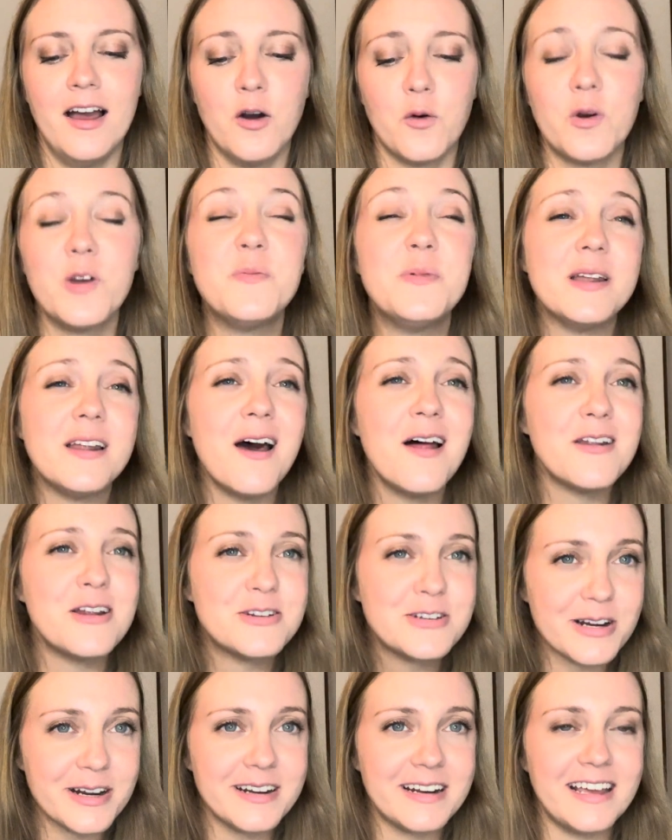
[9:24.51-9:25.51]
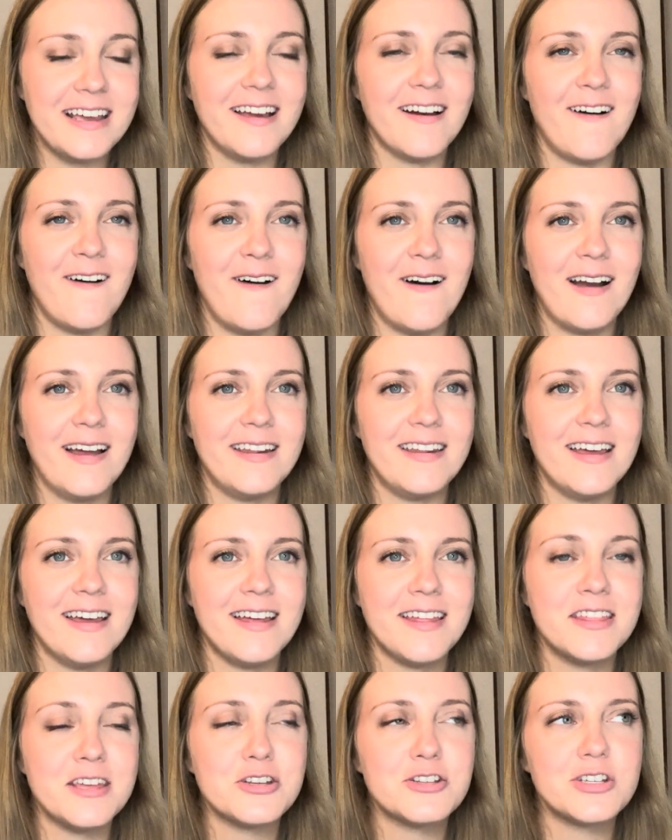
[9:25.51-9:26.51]
We've been on a journey on
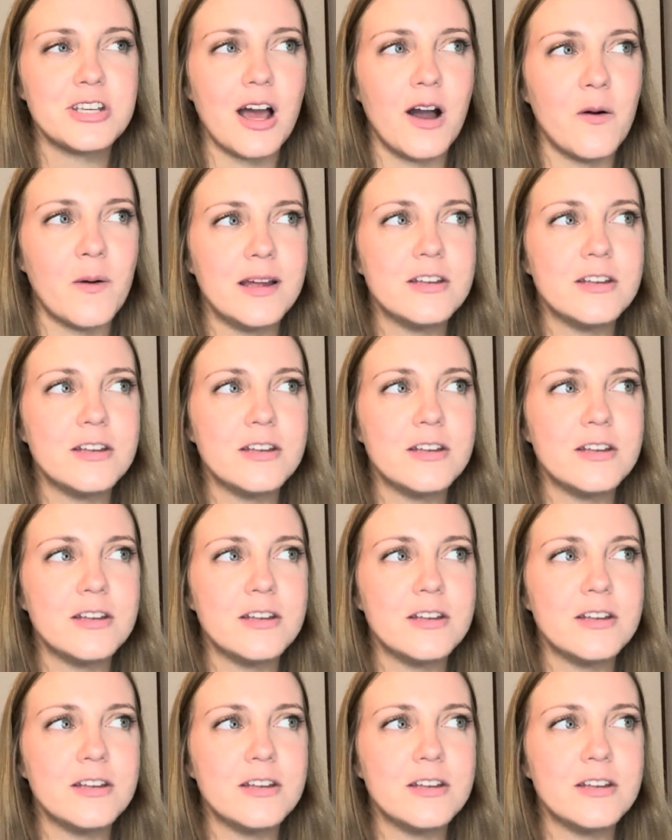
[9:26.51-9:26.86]
this show